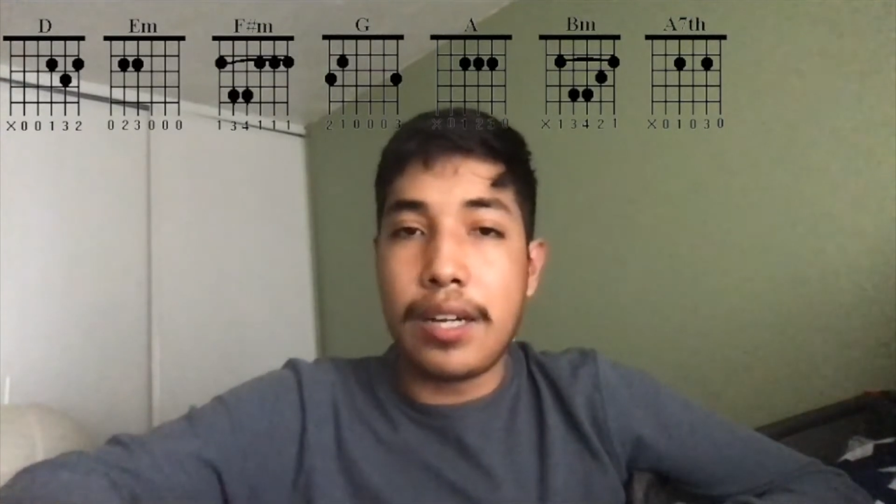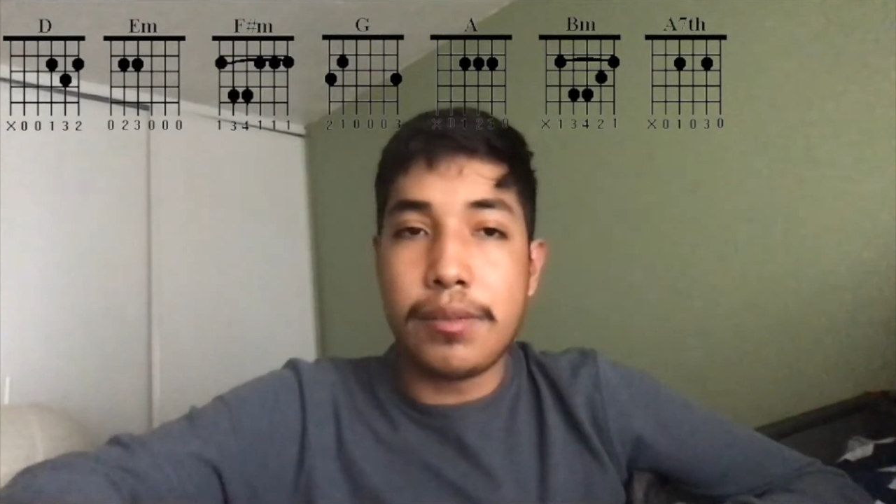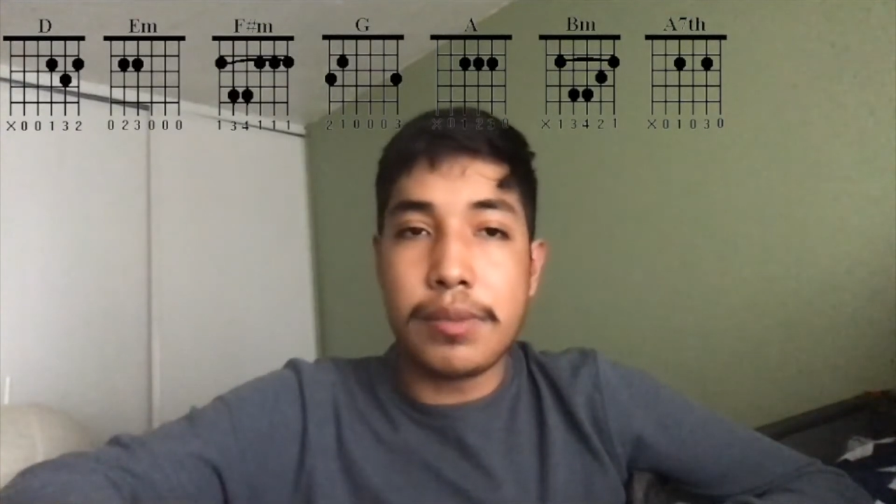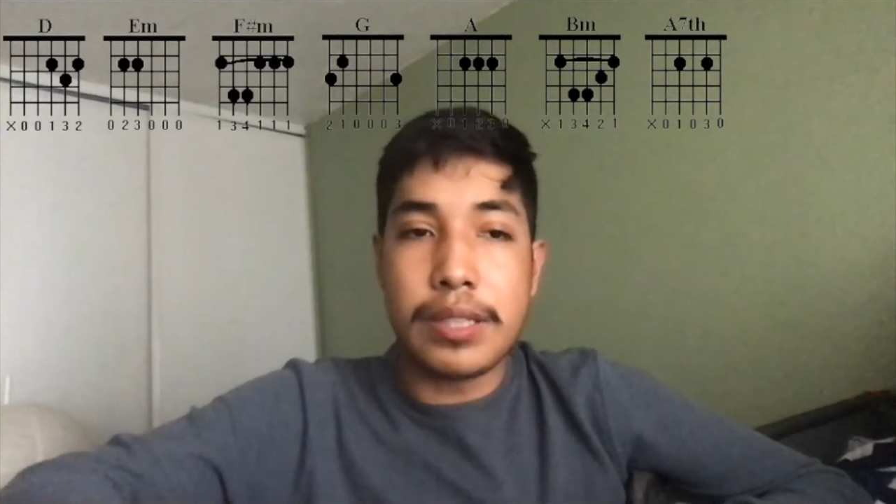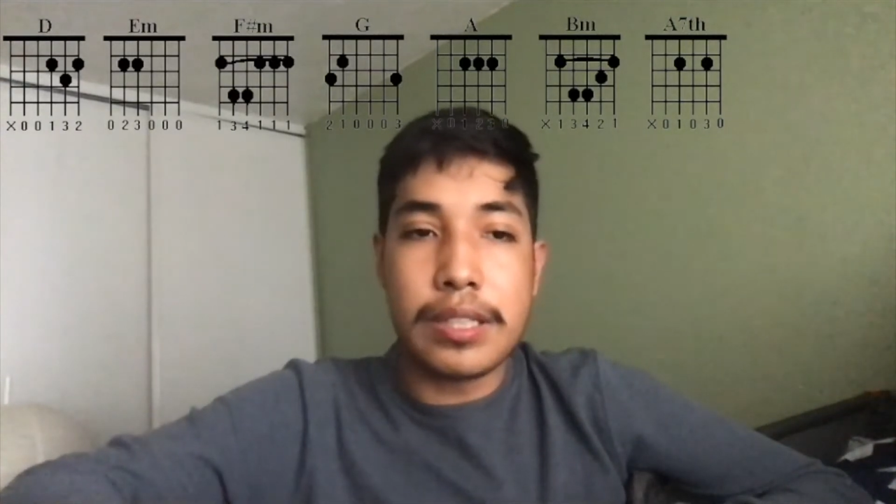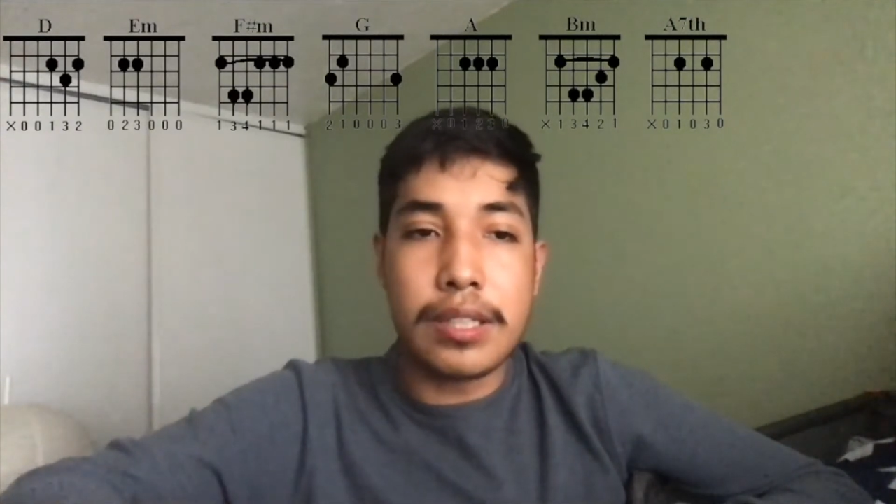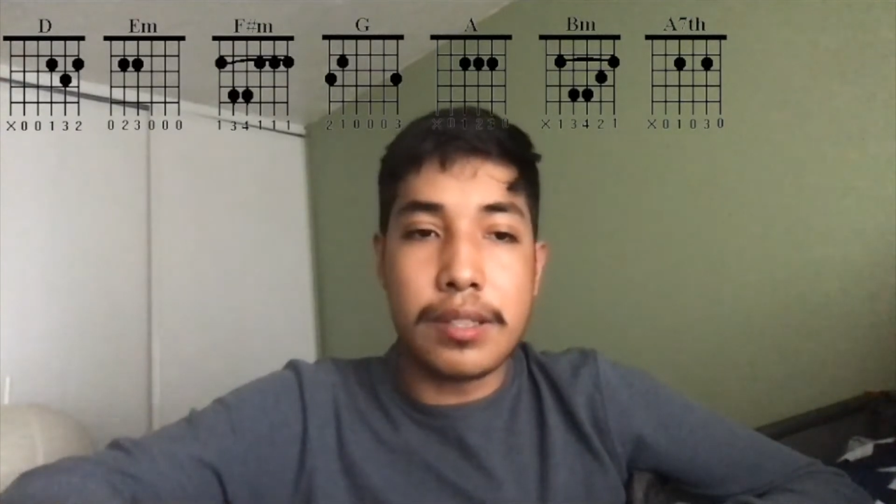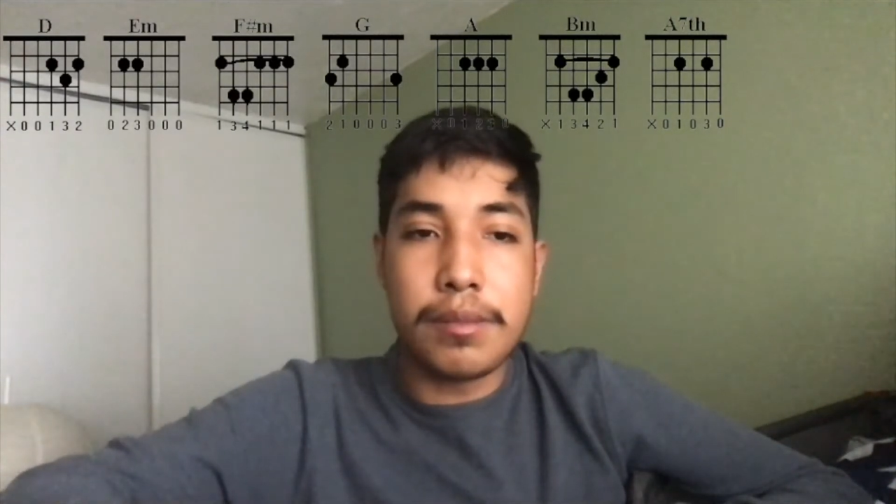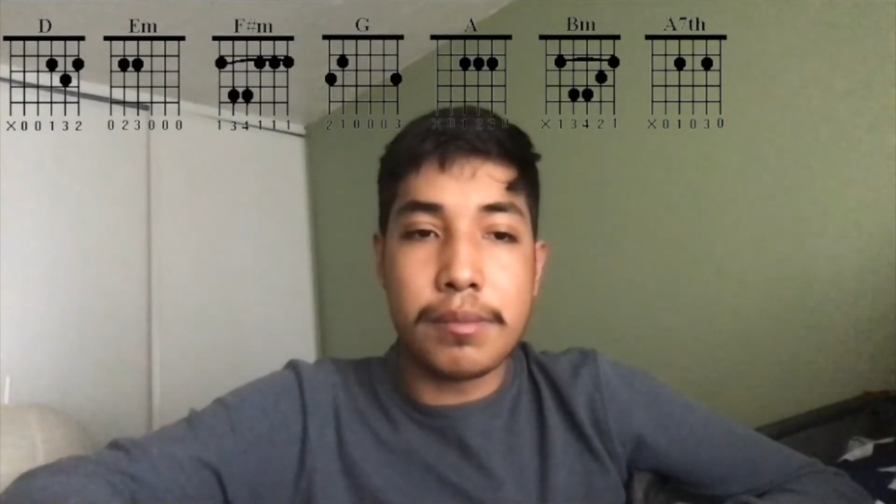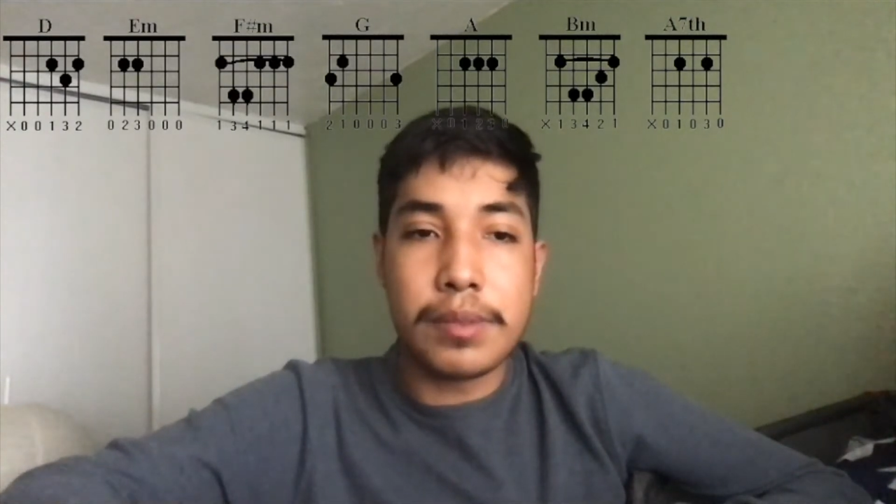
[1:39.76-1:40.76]
we
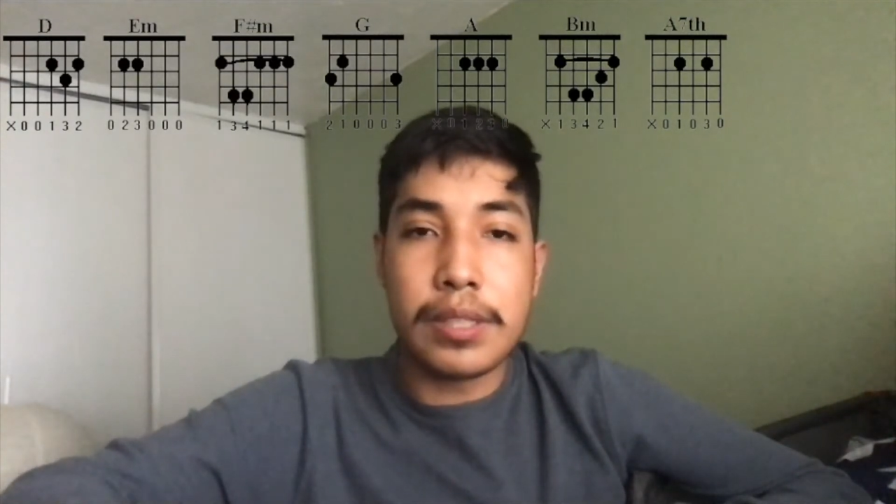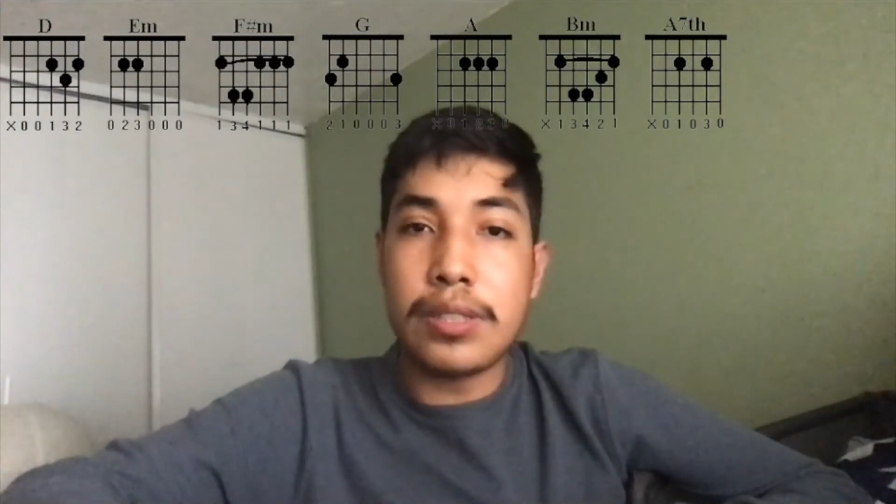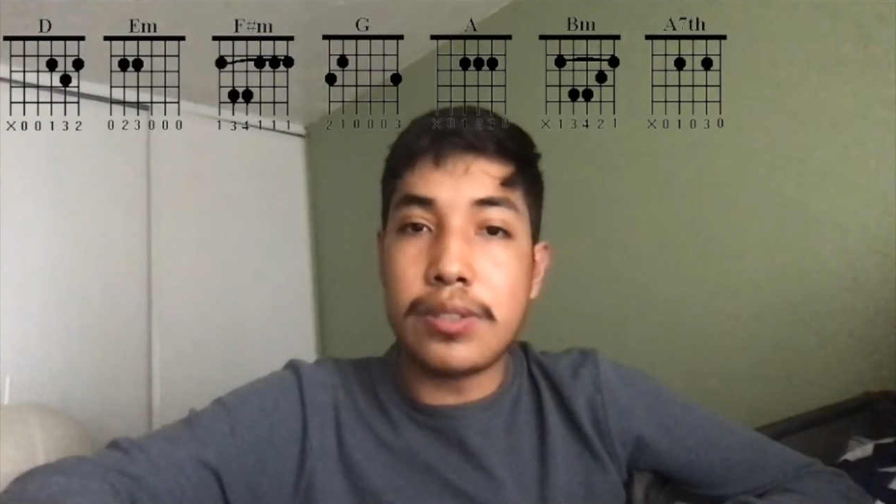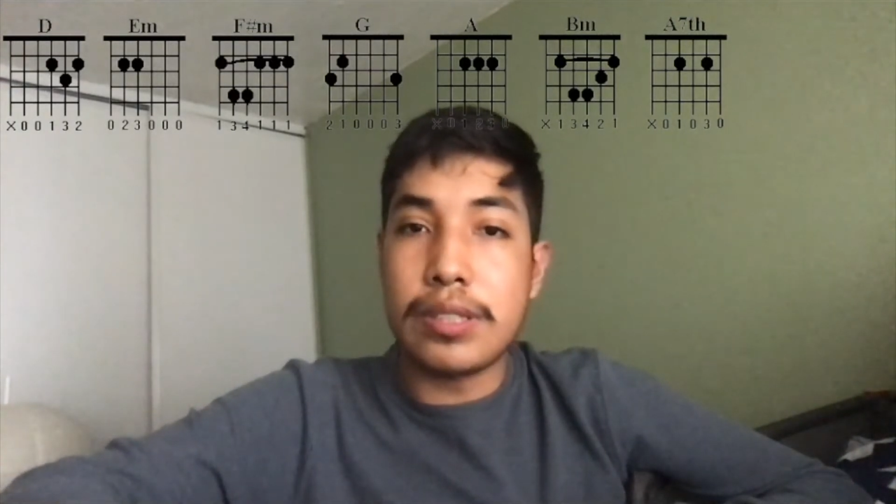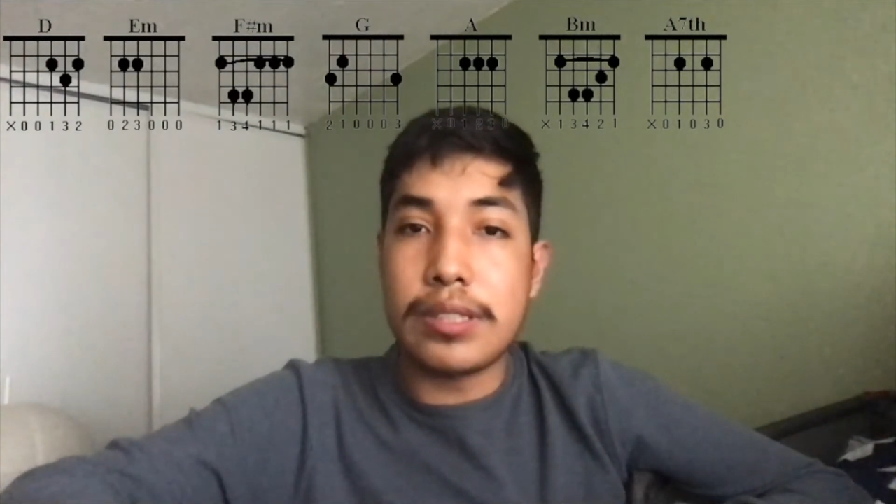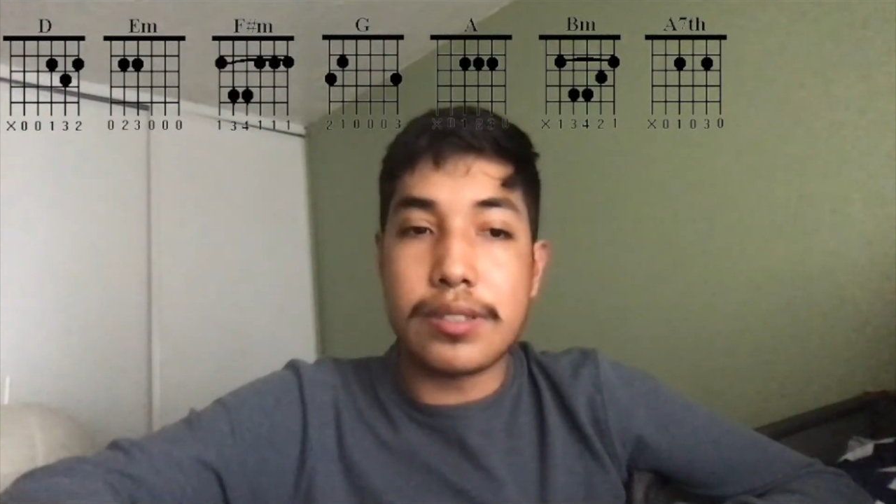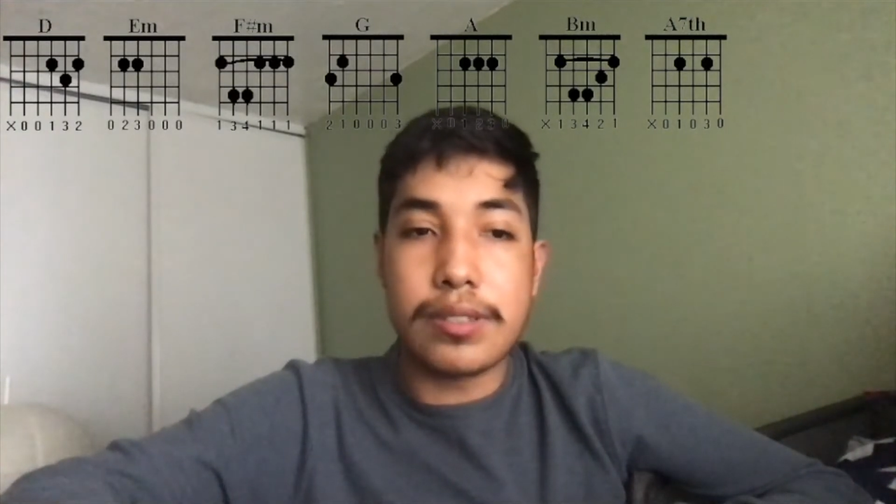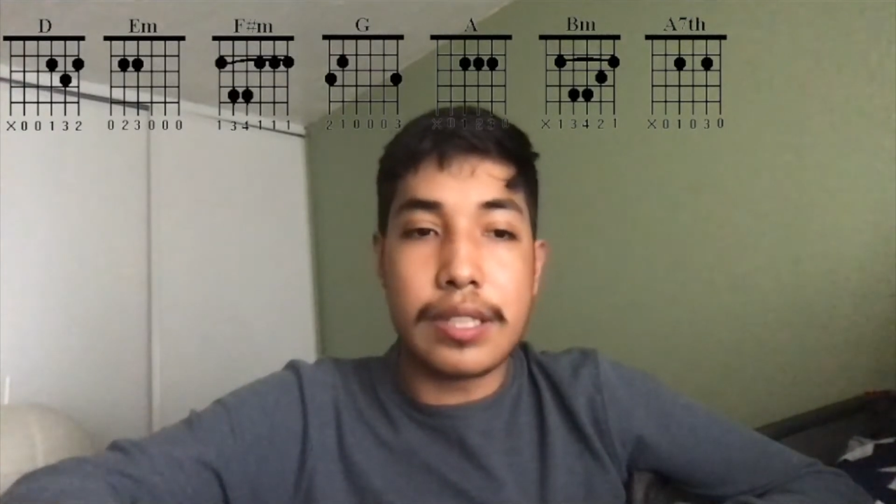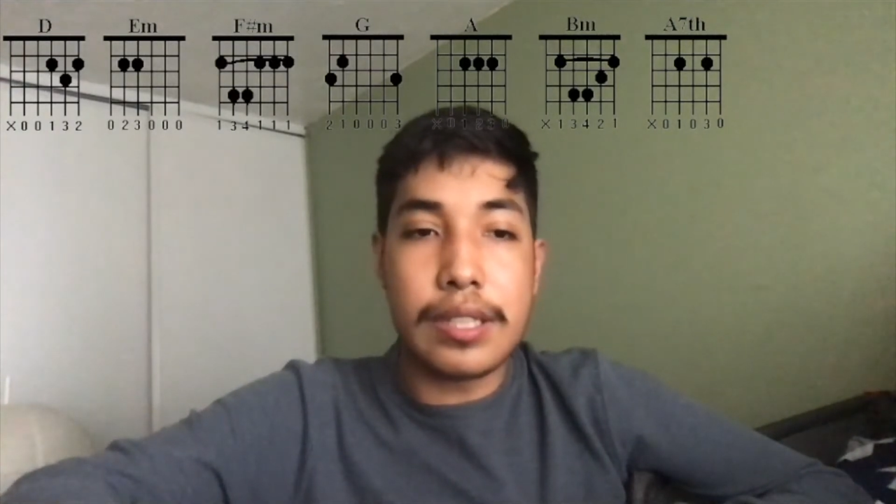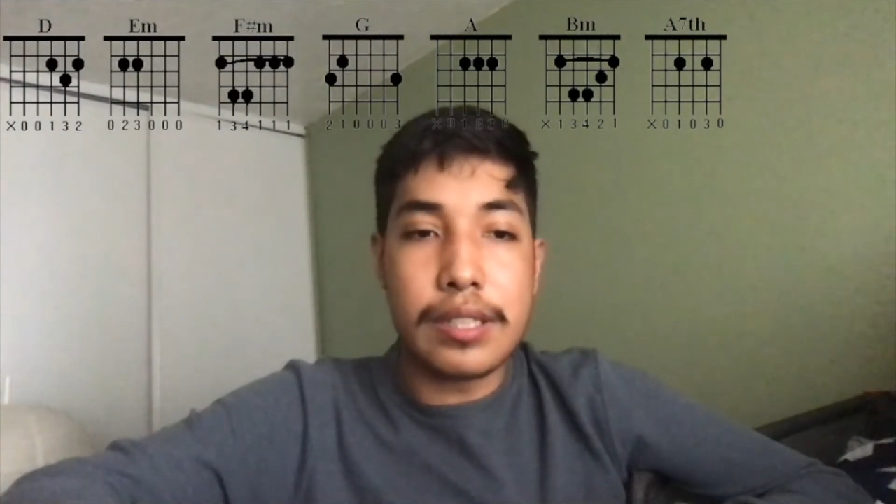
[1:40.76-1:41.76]
gotta do this.
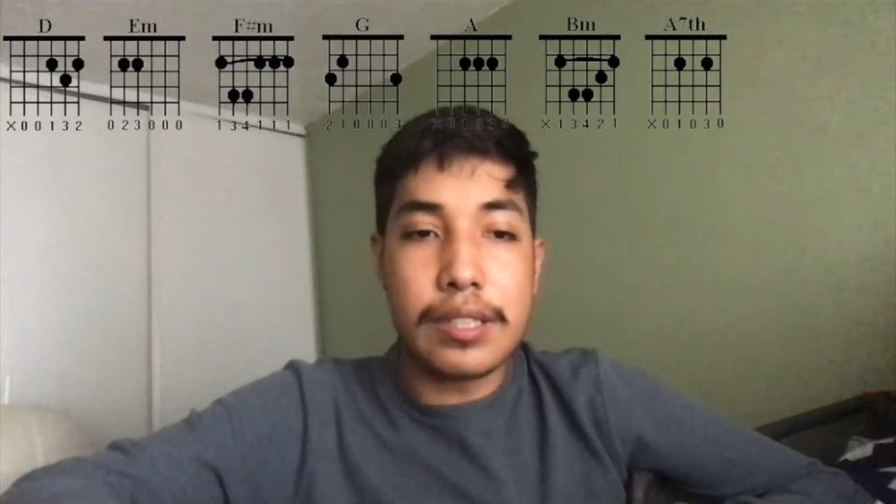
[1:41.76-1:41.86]
Okay.